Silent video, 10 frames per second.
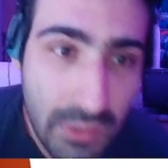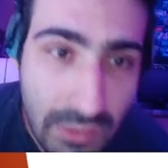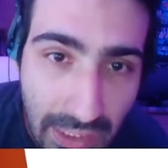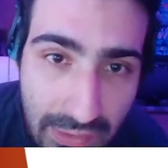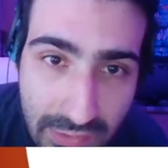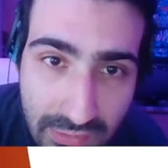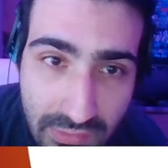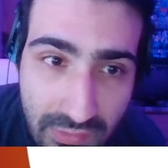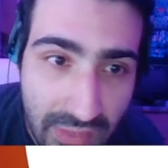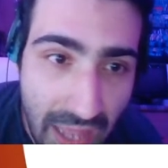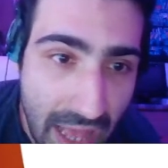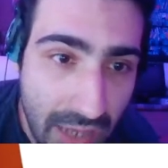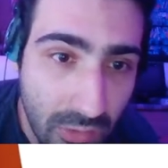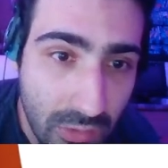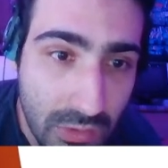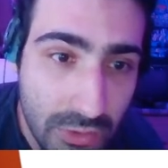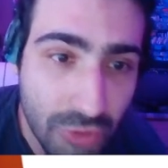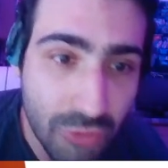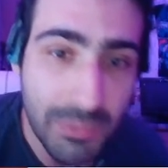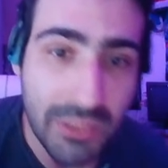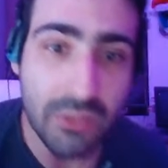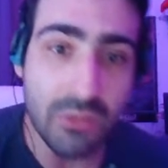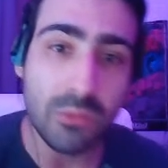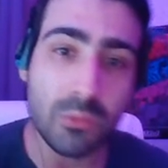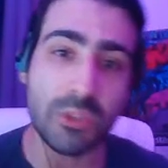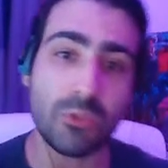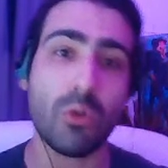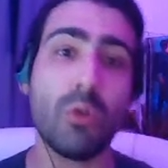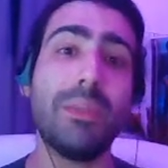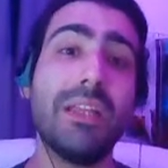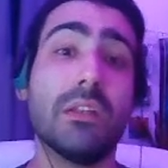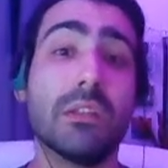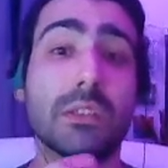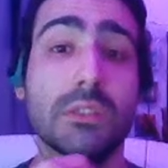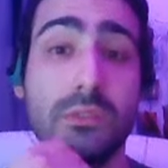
Get these instead, or just make your own with raw milk.